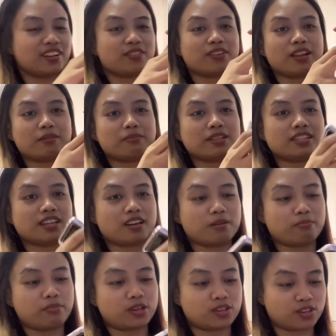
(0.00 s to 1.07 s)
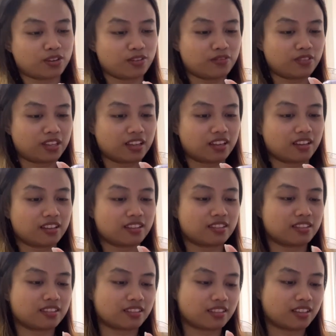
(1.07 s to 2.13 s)
Let me take a picture of it because
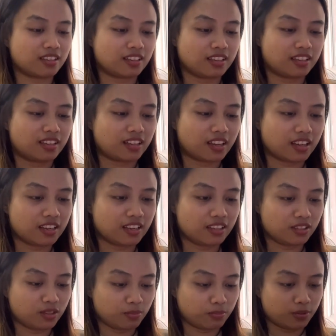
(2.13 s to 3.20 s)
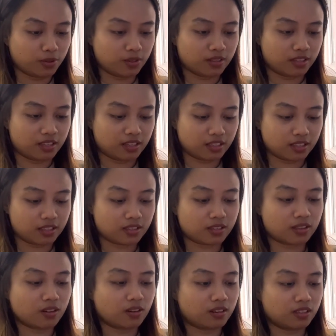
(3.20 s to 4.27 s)
I need to put this
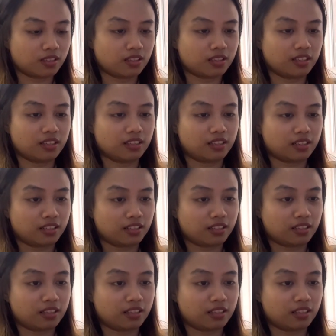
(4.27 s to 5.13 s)
on the